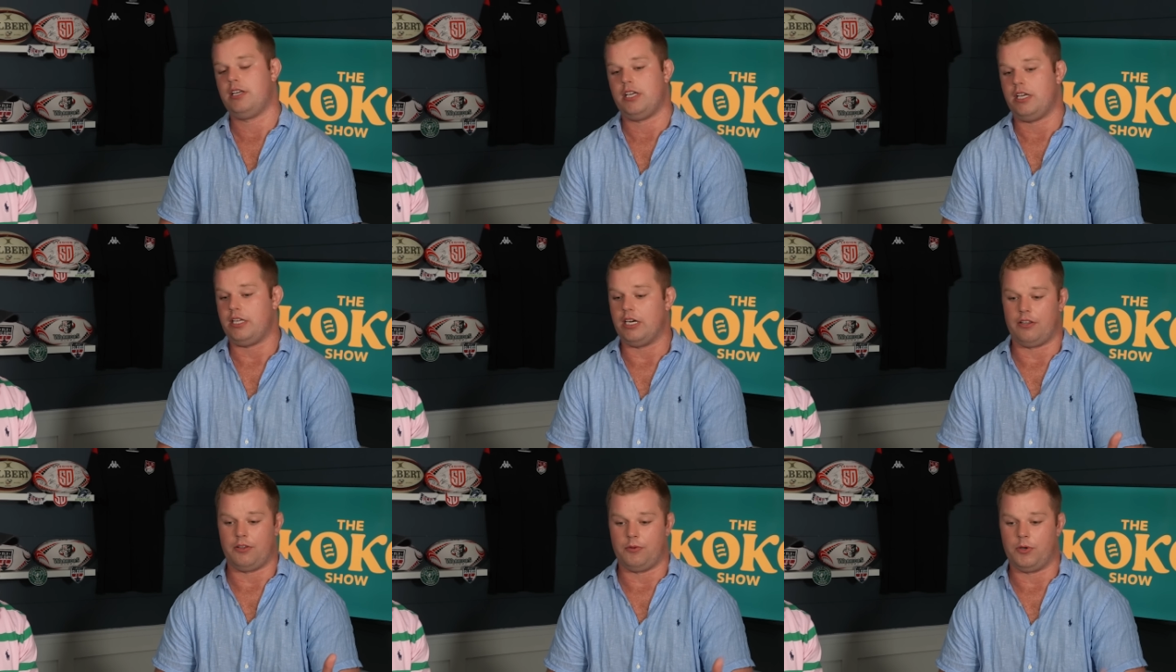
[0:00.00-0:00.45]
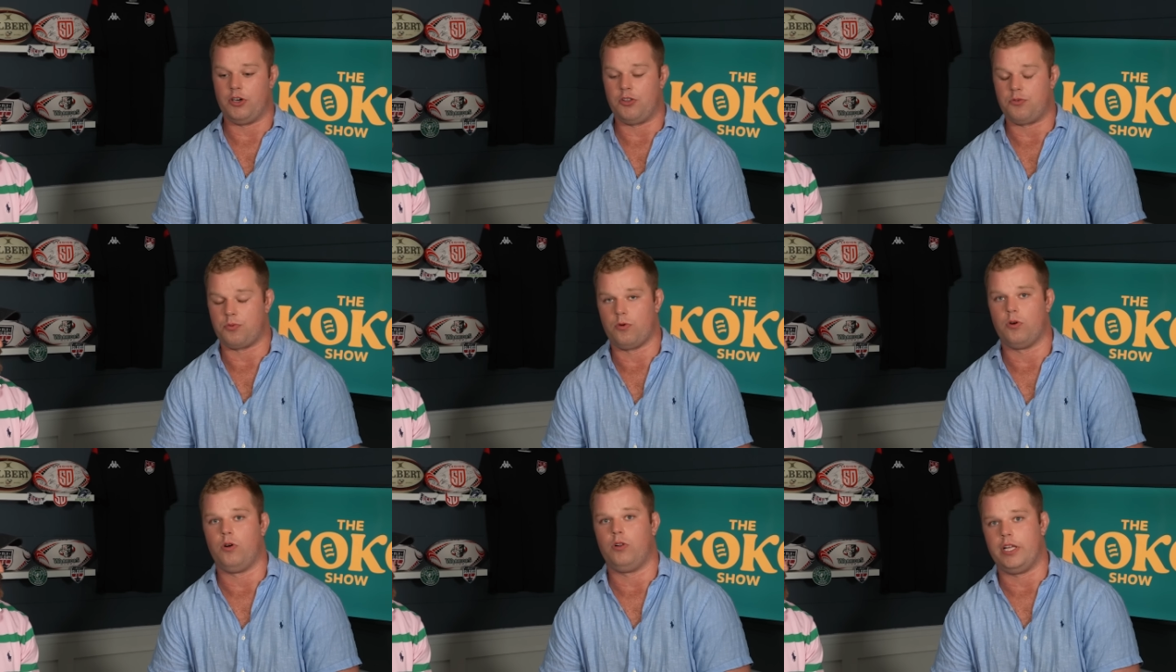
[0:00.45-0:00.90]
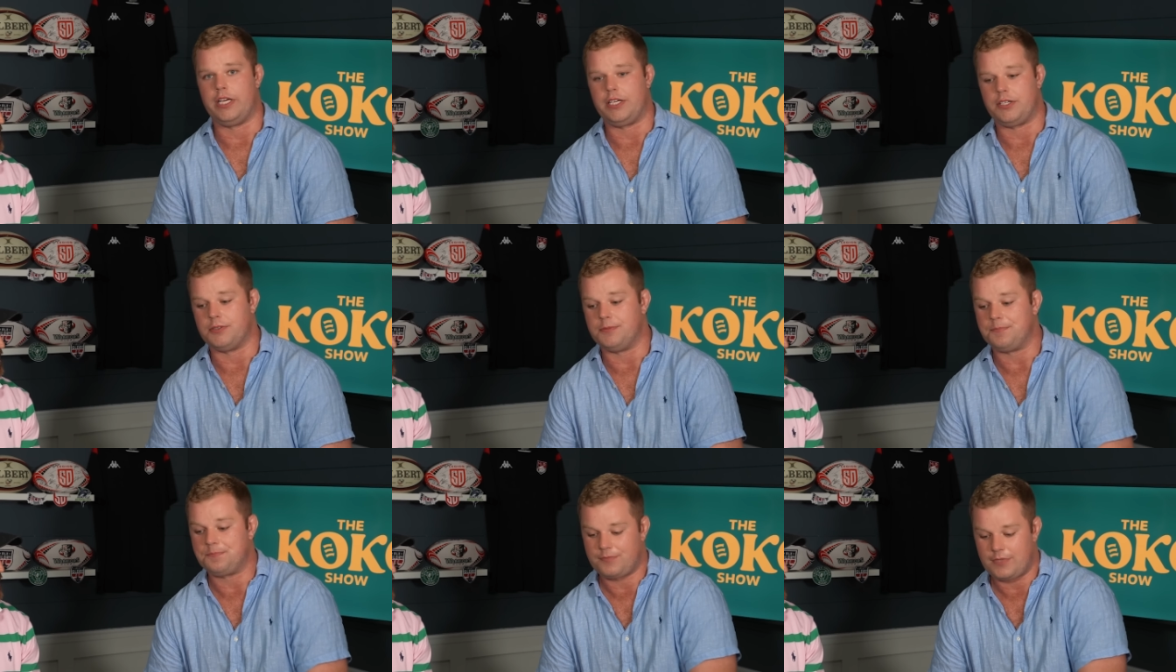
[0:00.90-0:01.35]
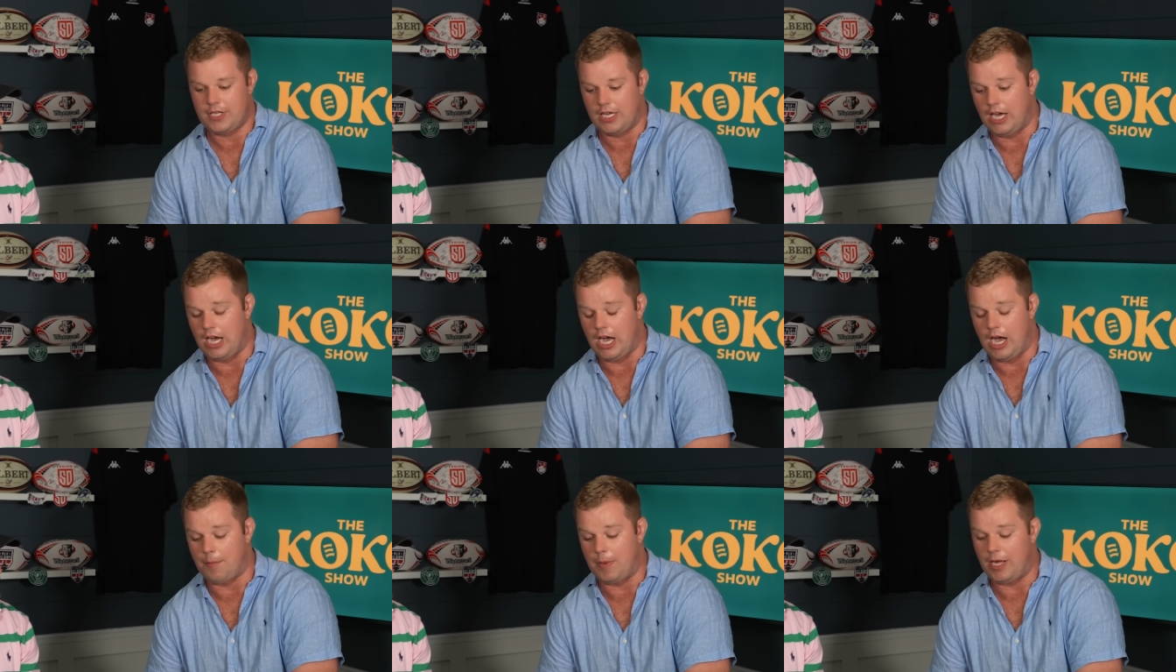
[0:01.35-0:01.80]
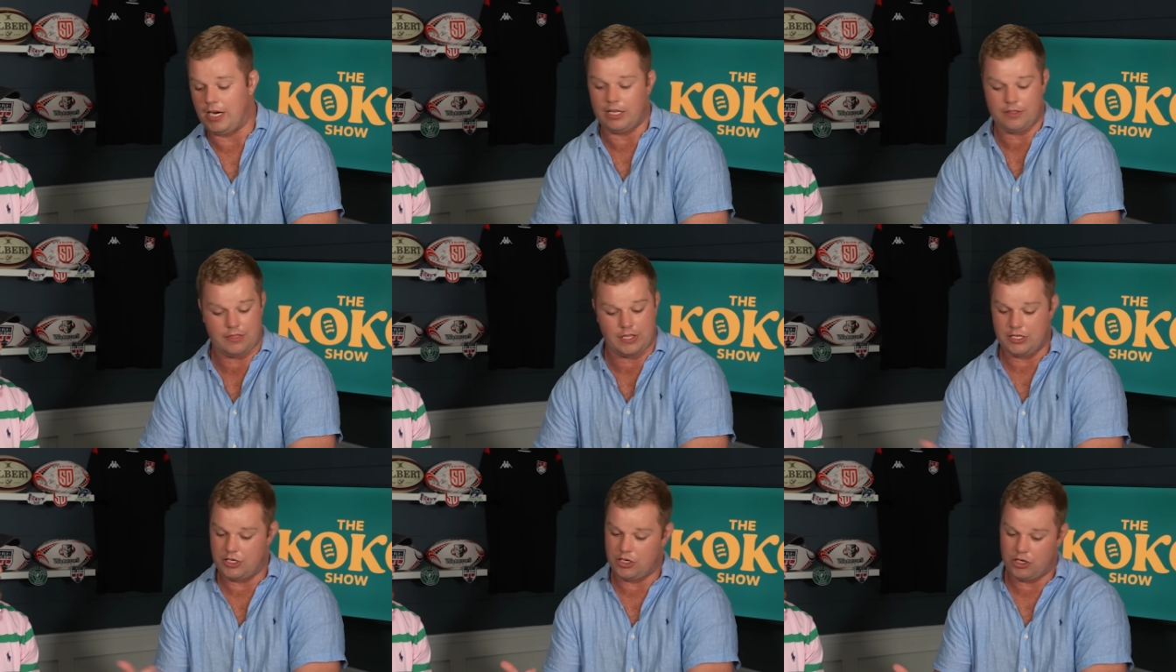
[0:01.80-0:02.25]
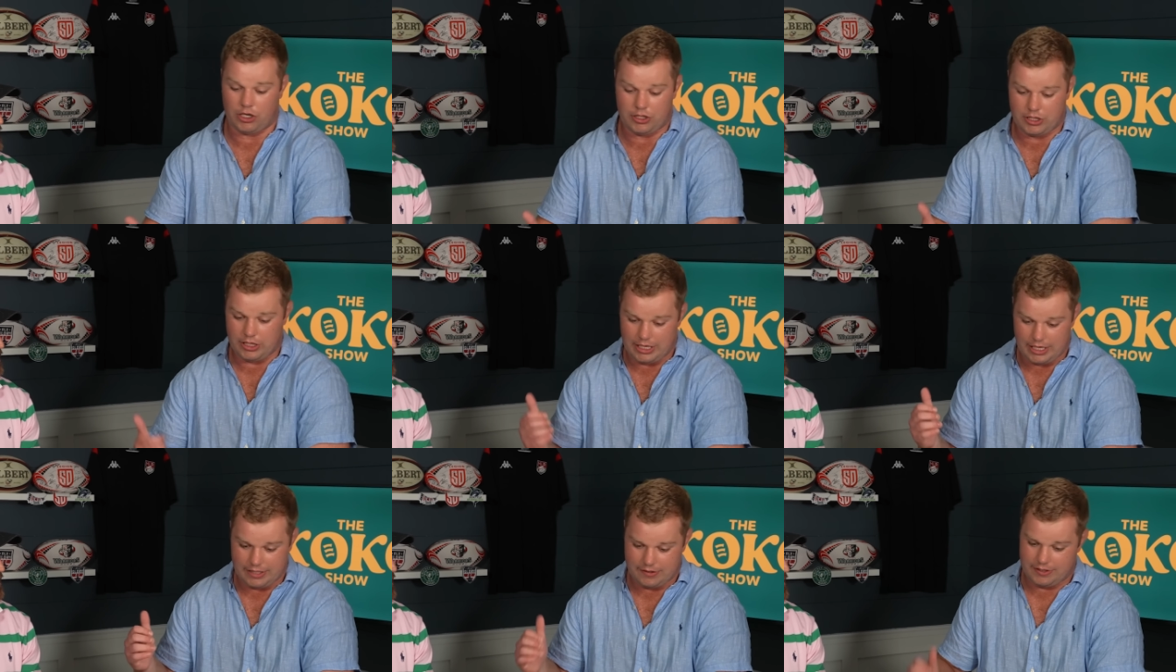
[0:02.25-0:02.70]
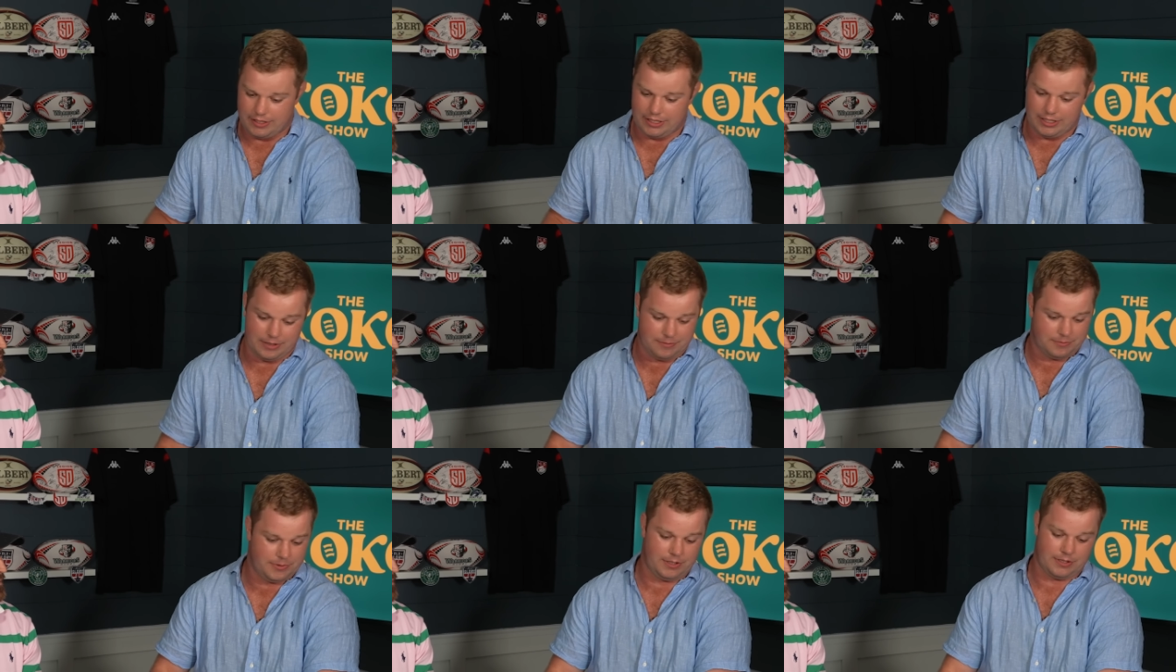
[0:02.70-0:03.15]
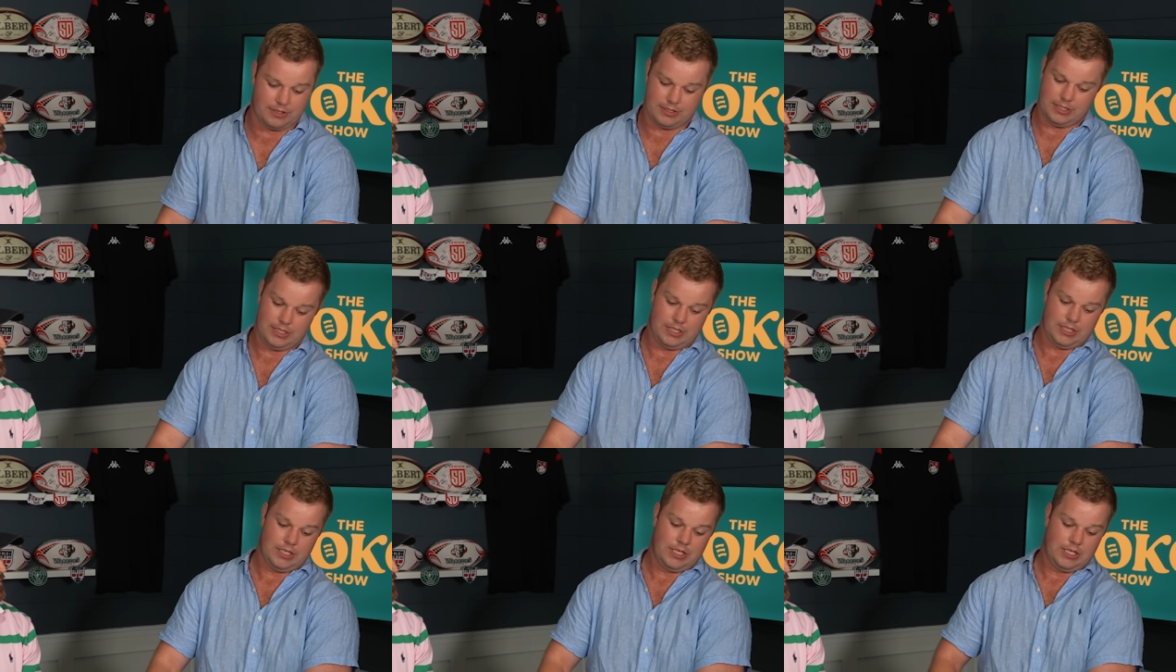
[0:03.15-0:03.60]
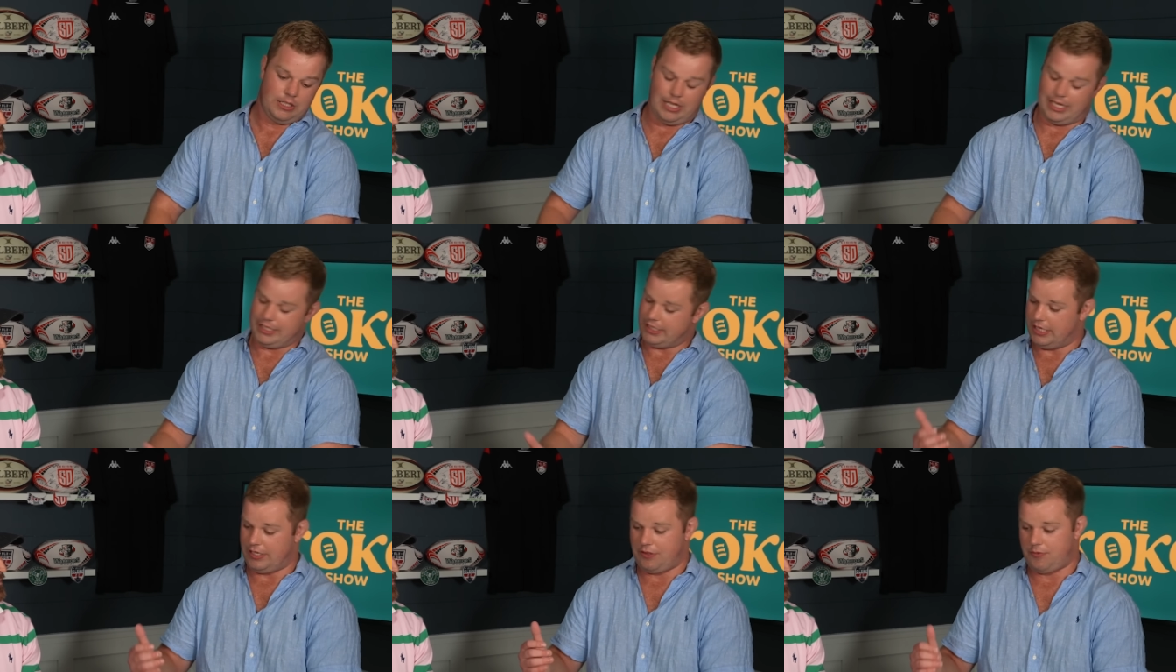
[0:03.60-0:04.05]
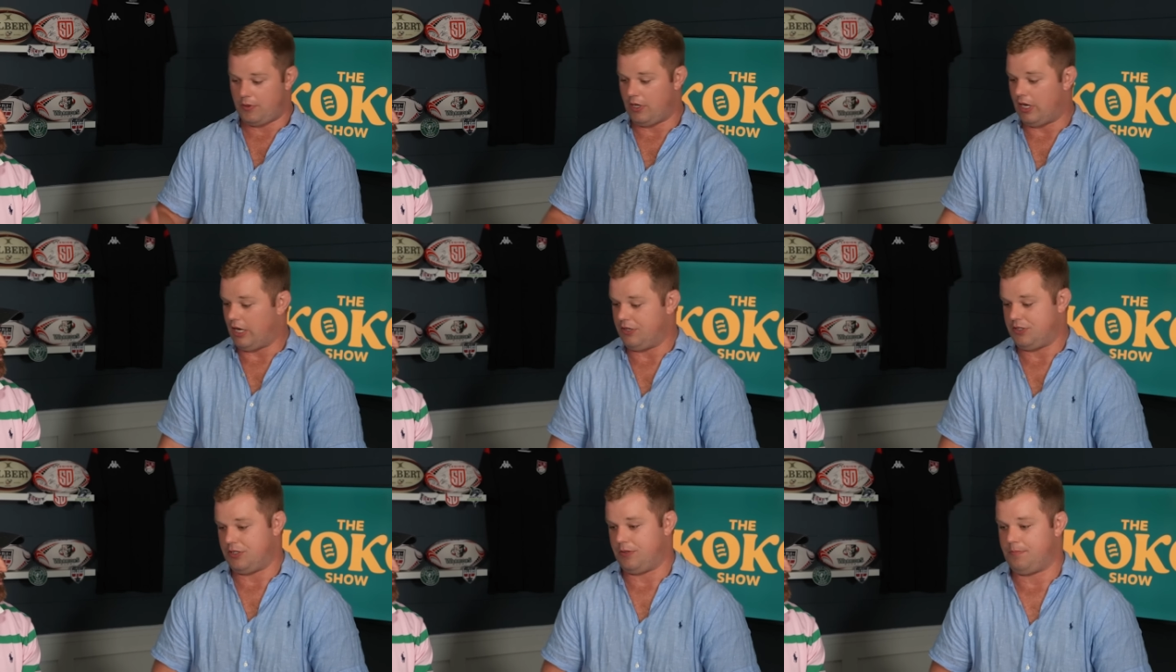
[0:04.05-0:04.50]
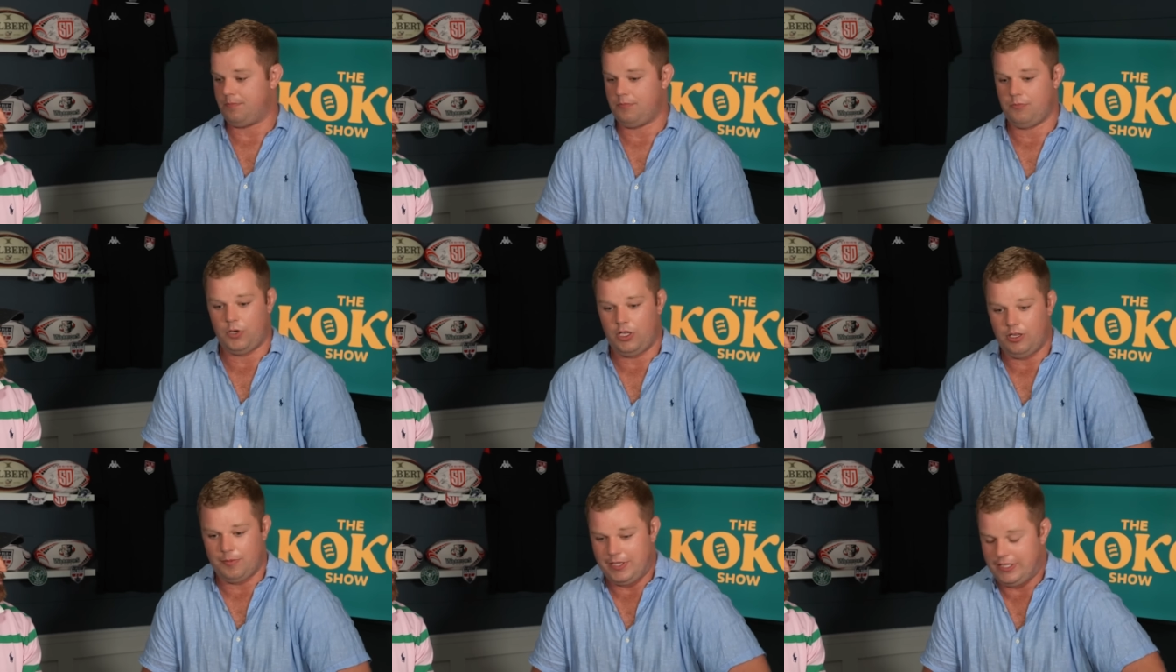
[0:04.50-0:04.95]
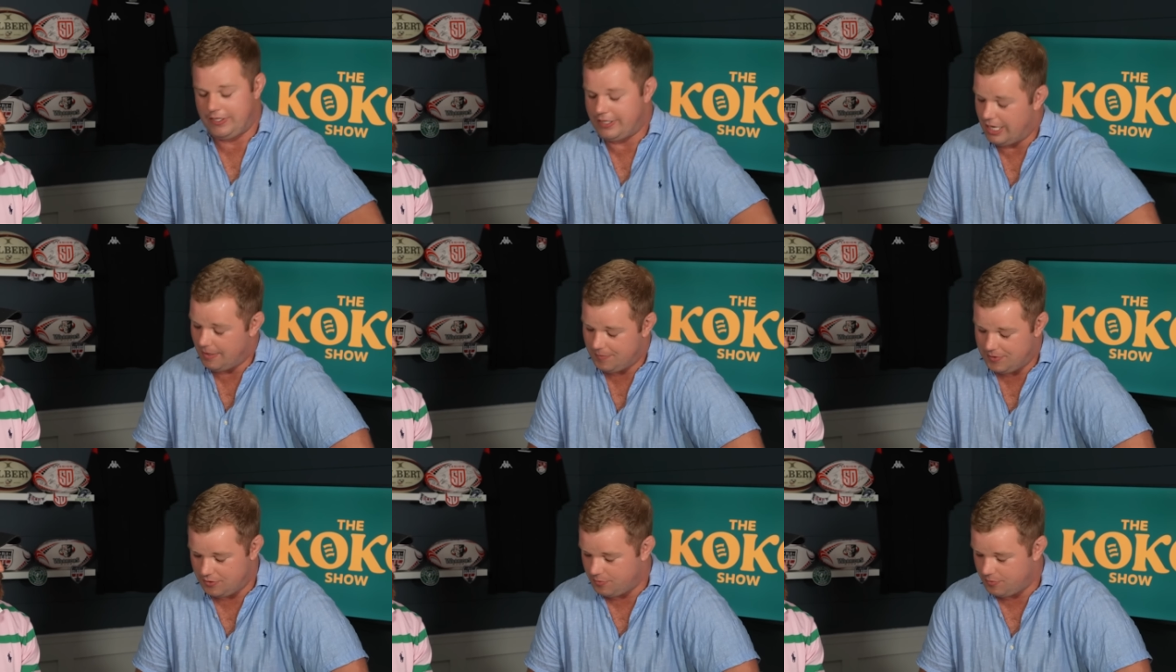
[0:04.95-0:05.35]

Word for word: In other words, we're all equal. Yeah. Um, and I think you got guys here with, like Gits with 100 Wallabies caps.